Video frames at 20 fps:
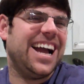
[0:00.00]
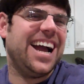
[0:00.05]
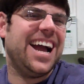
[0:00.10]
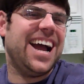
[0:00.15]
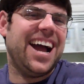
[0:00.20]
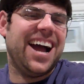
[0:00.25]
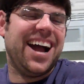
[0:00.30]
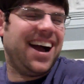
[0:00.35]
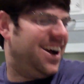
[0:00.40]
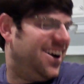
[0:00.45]

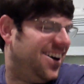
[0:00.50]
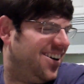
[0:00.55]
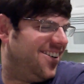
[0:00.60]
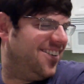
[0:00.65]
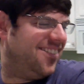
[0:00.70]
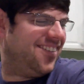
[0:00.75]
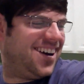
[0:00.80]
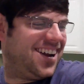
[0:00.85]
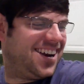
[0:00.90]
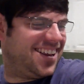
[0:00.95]

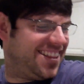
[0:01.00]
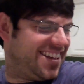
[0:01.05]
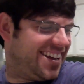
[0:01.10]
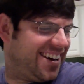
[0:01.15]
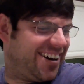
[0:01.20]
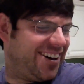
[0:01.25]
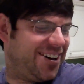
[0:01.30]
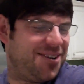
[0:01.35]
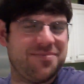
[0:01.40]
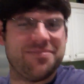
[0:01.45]
Ow! Why did
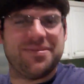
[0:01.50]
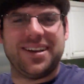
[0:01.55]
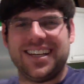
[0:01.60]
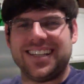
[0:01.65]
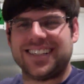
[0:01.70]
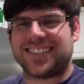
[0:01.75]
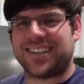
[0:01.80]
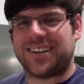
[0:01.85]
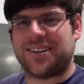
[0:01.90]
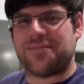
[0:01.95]
that hurt
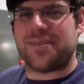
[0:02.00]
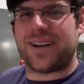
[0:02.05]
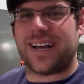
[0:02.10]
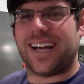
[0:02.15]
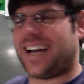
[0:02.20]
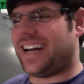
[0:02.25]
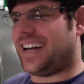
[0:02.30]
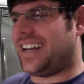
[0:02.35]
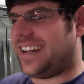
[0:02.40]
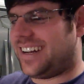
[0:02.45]
me so
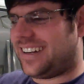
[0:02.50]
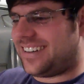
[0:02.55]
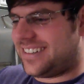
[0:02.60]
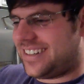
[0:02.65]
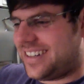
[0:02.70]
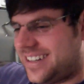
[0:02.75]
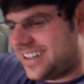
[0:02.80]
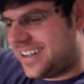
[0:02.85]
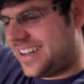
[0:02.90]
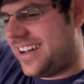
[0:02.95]
bad? I don't
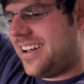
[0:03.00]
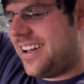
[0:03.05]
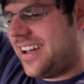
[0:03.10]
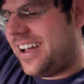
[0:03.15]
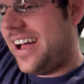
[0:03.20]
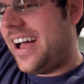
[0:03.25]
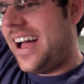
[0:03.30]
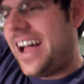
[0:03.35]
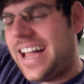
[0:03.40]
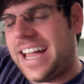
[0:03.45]
know.
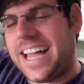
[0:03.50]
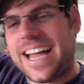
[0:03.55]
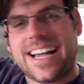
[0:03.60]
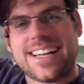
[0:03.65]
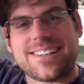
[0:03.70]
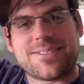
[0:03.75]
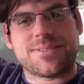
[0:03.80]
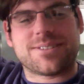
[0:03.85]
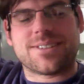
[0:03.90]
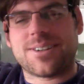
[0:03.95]
Hey
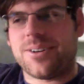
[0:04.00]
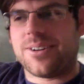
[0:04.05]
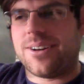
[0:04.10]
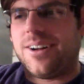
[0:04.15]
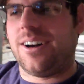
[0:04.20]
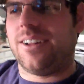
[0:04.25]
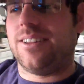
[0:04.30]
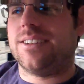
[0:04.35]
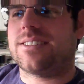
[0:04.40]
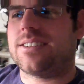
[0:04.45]
guys, what's going
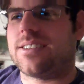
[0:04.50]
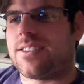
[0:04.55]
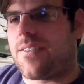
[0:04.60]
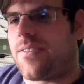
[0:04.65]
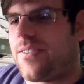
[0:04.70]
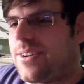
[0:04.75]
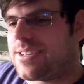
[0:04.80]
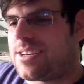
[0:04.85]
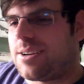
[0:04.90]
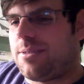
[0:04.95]
on? This is the
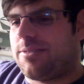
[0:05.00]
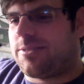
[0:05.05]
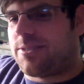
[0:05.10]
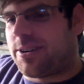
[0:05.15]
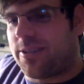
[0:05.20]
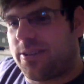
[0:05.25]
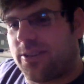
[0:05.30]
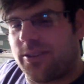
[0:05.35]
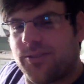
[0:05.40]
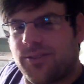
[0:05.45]
first time I've
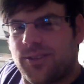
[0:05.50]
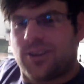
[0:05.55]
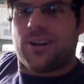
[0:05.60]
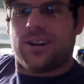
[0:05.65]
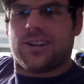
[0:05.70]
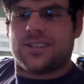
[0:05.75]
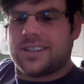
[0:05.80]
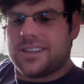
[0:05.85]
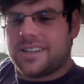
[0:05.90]
turned on the vlog